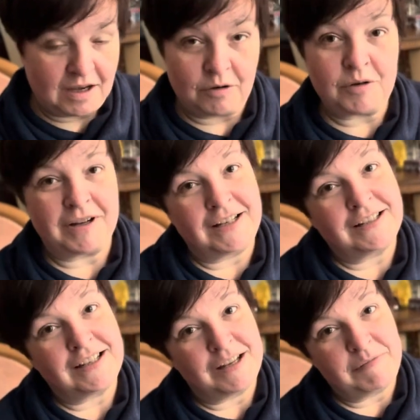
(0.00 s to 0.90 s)
Oh,
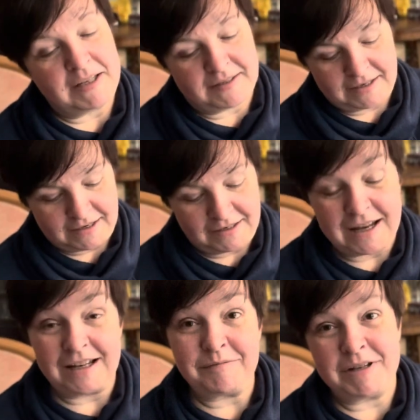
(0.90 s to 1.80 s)
and let me
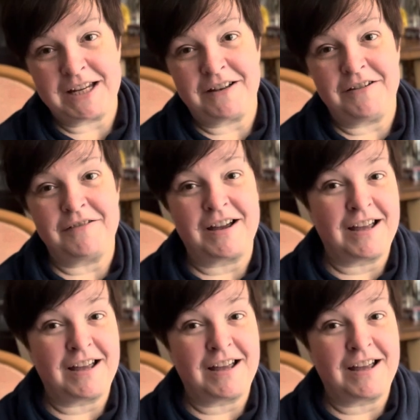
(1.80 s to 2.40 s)
tell you,